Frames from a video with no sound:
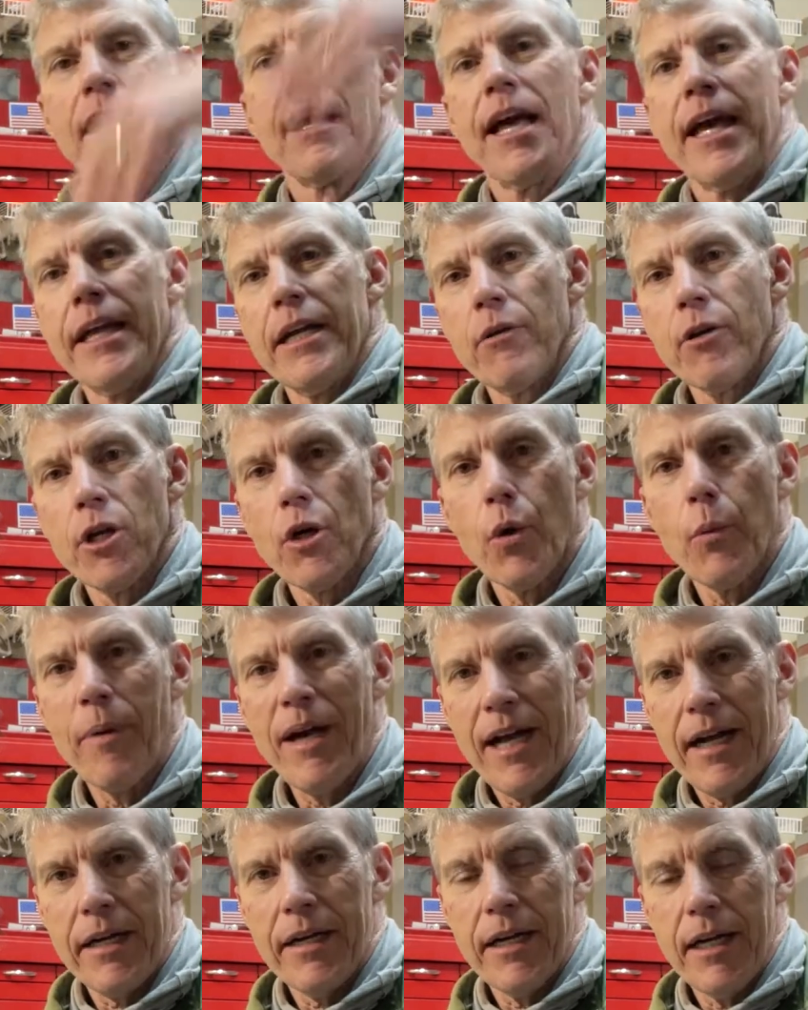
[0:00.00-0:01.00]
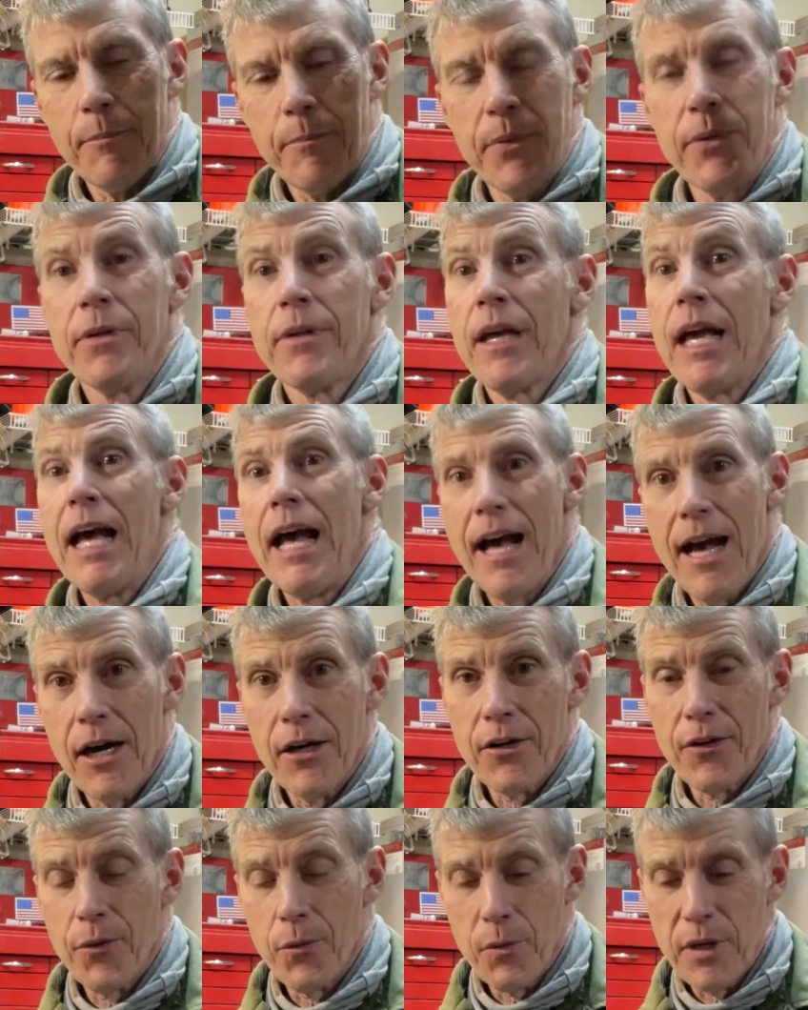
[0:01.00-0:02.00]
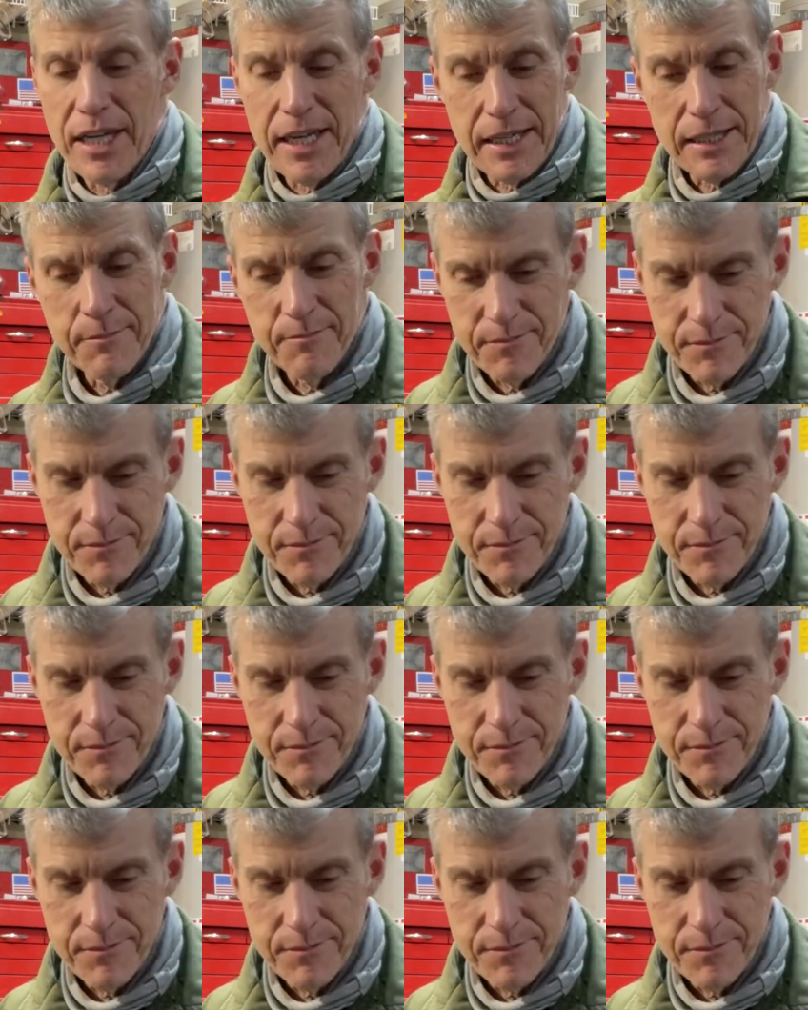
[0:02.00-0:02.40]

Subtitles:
and it would go back up out of the way.